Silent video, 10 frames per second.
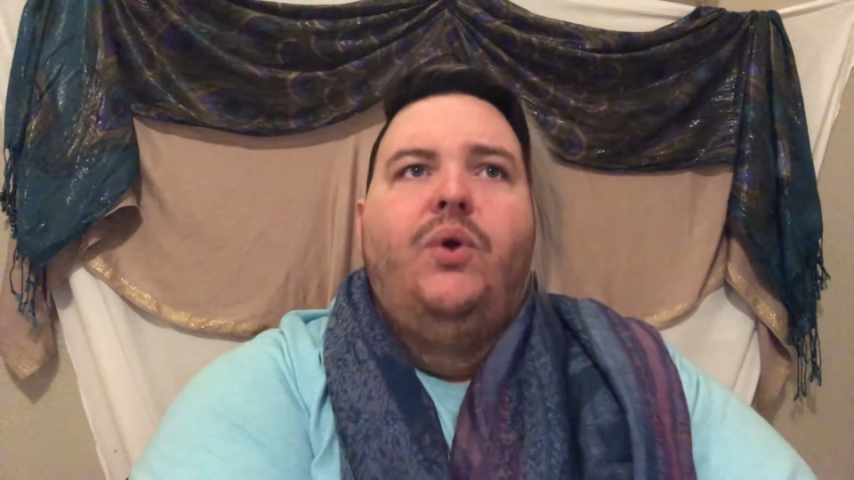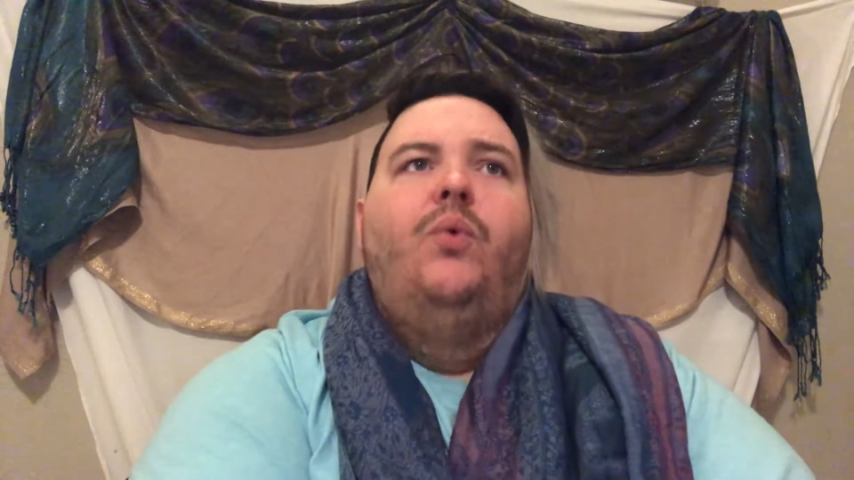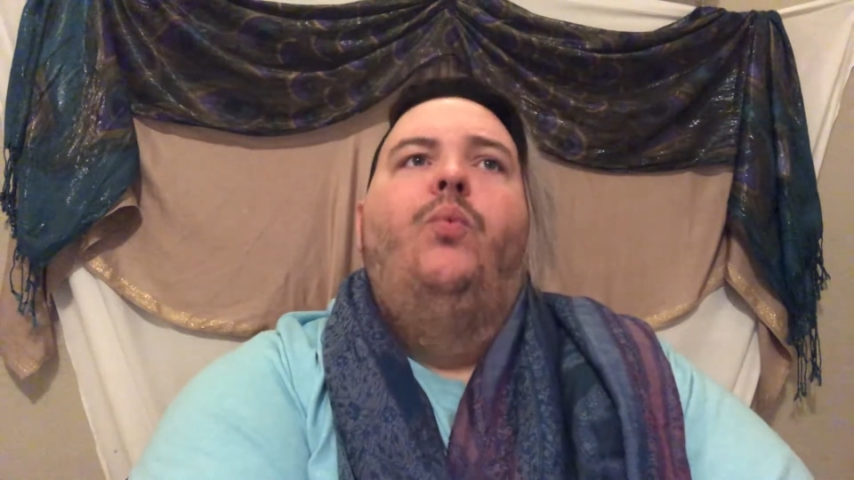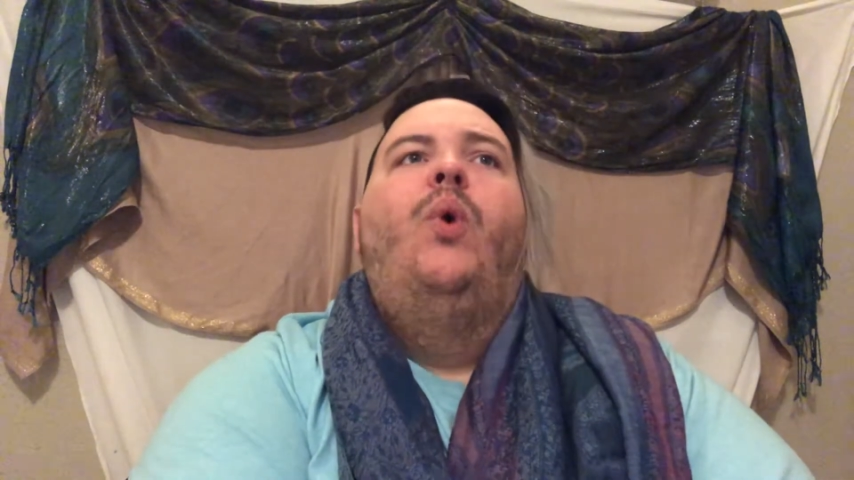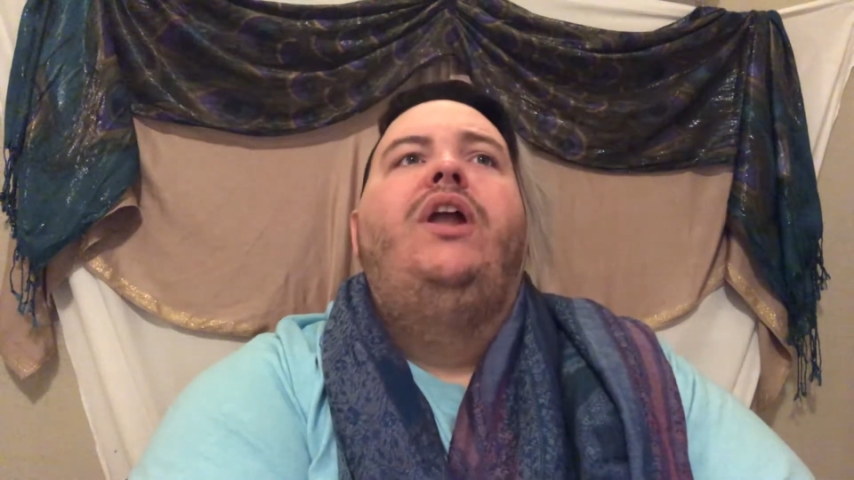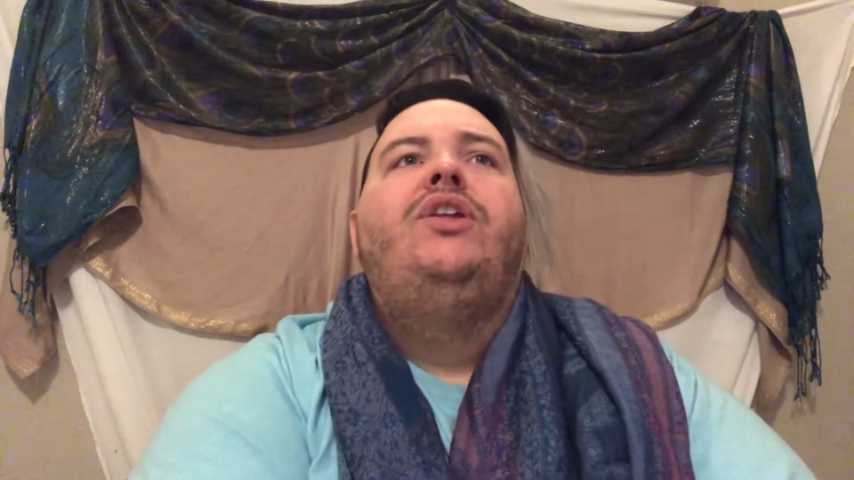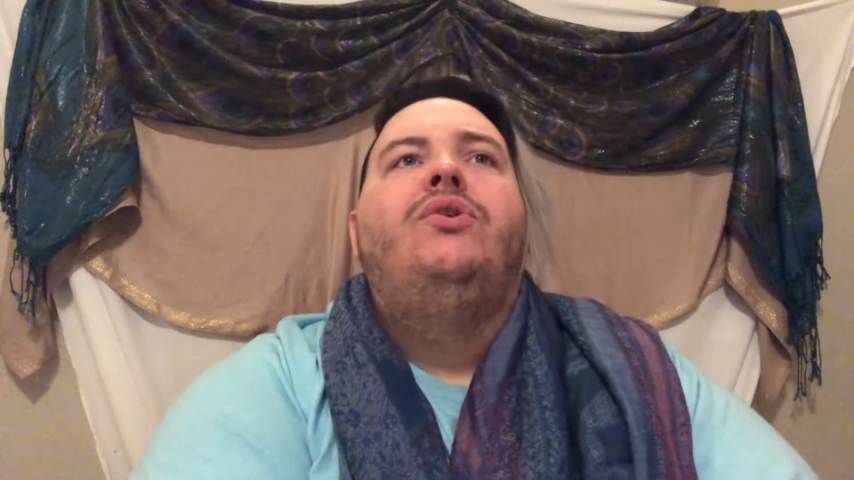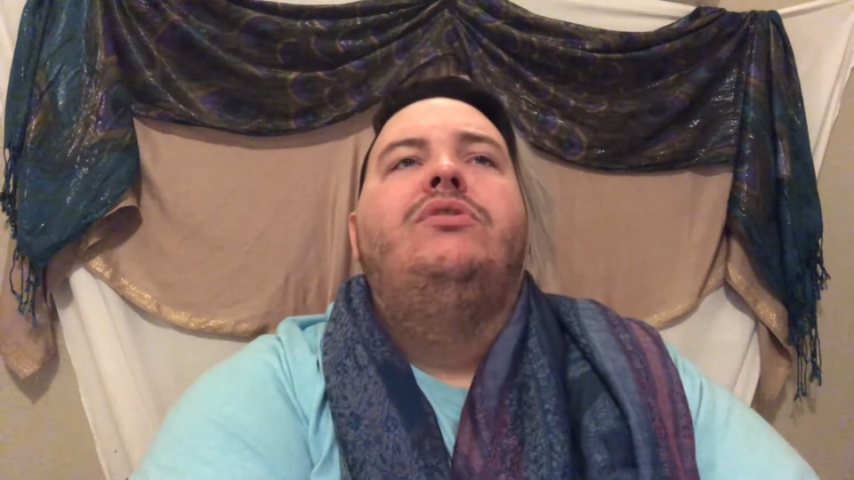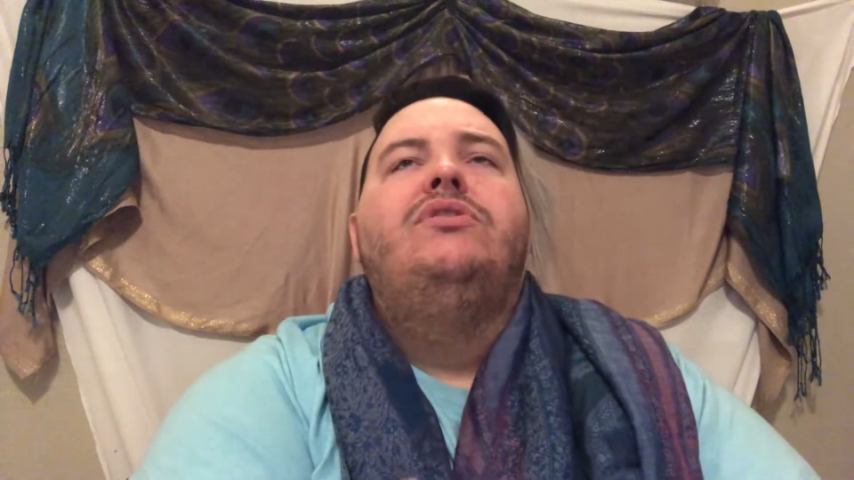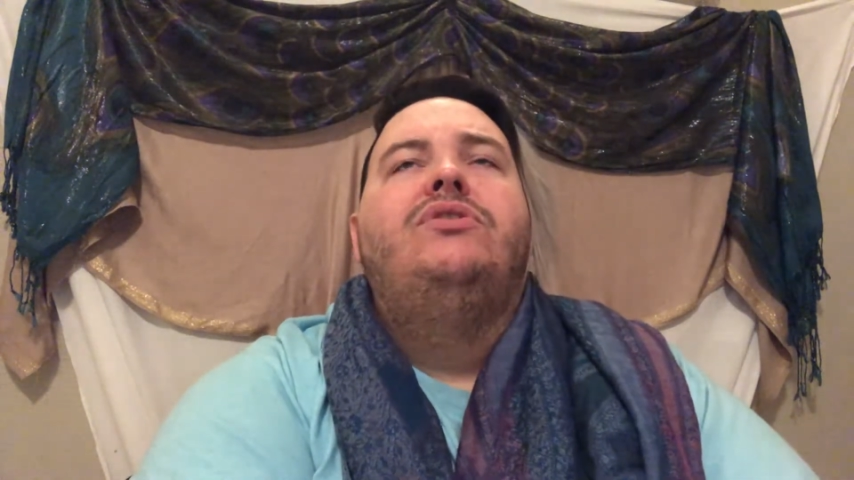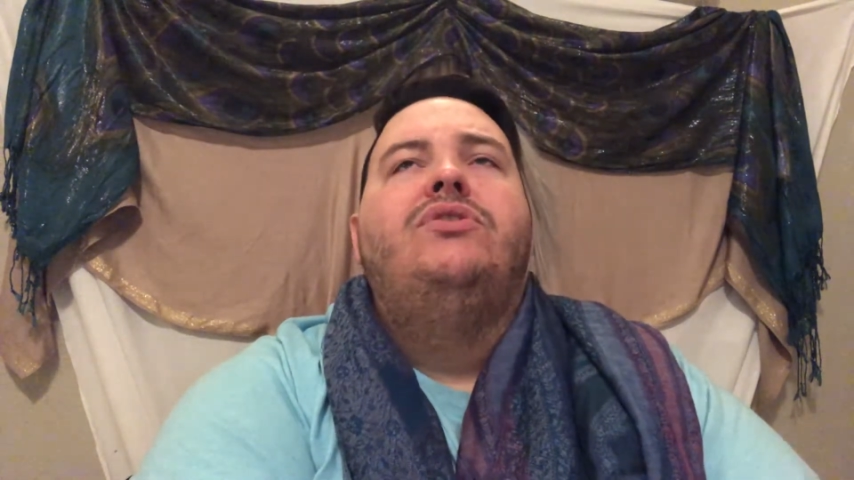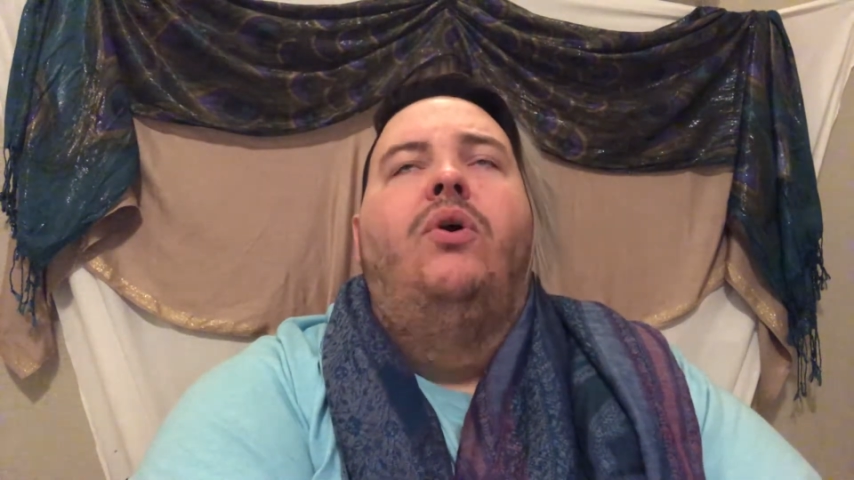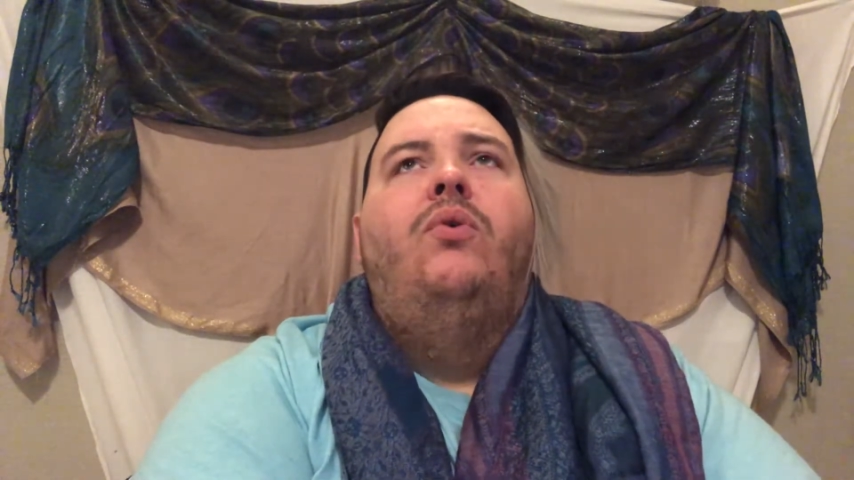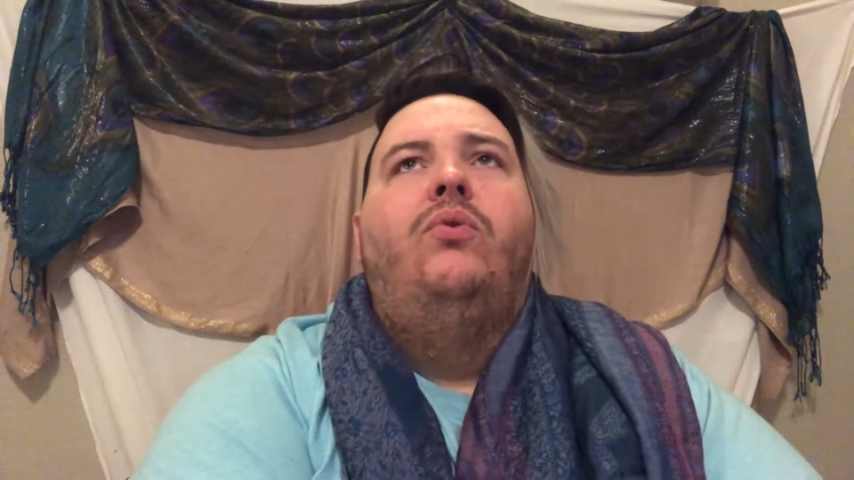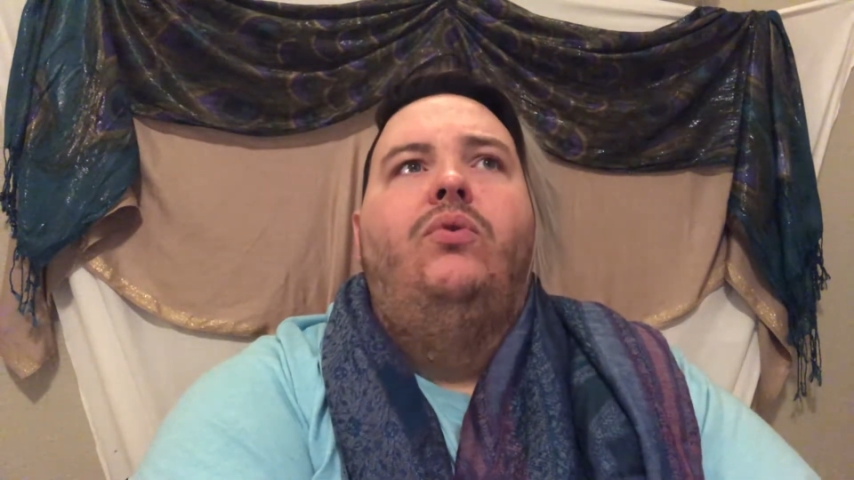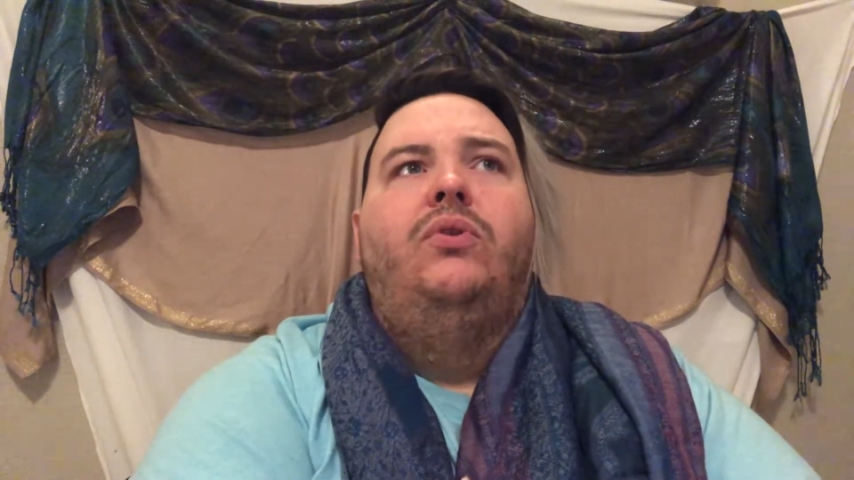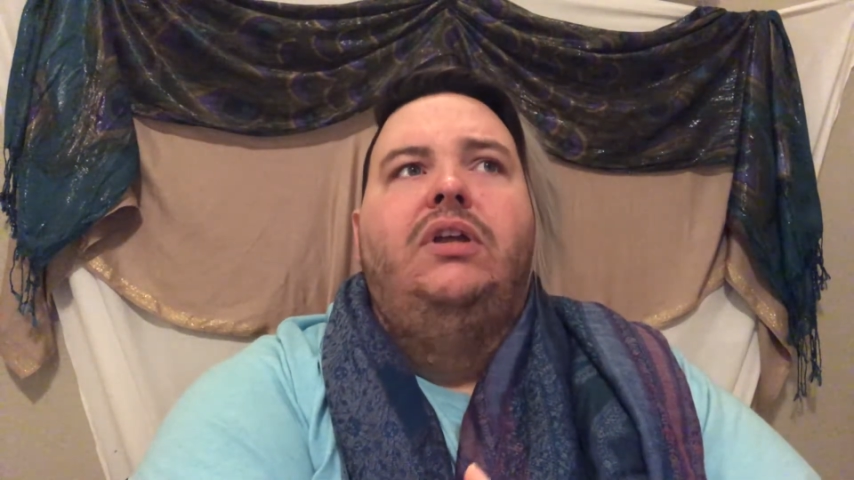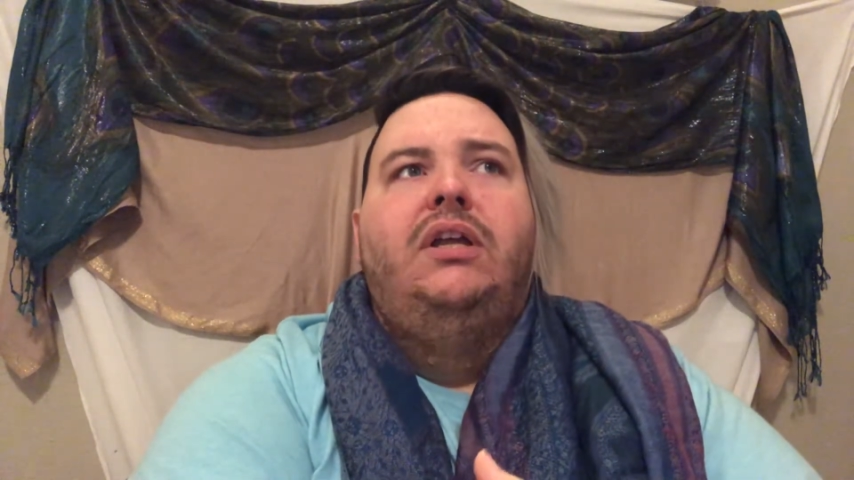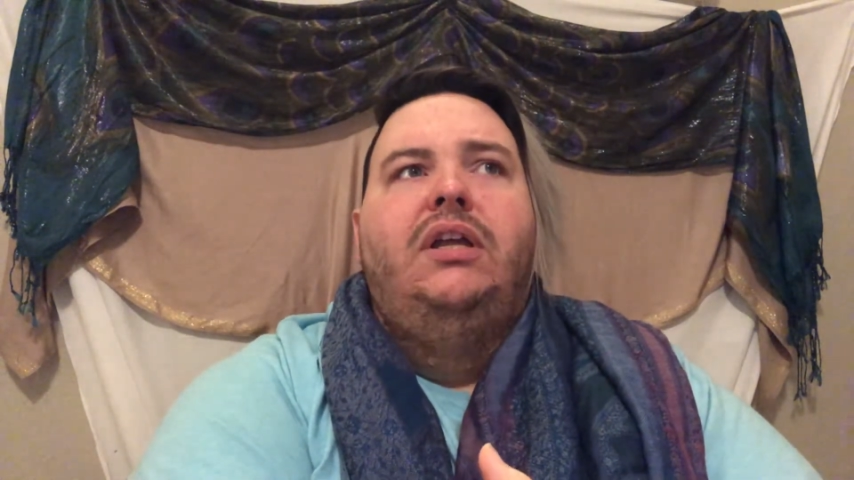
what your soul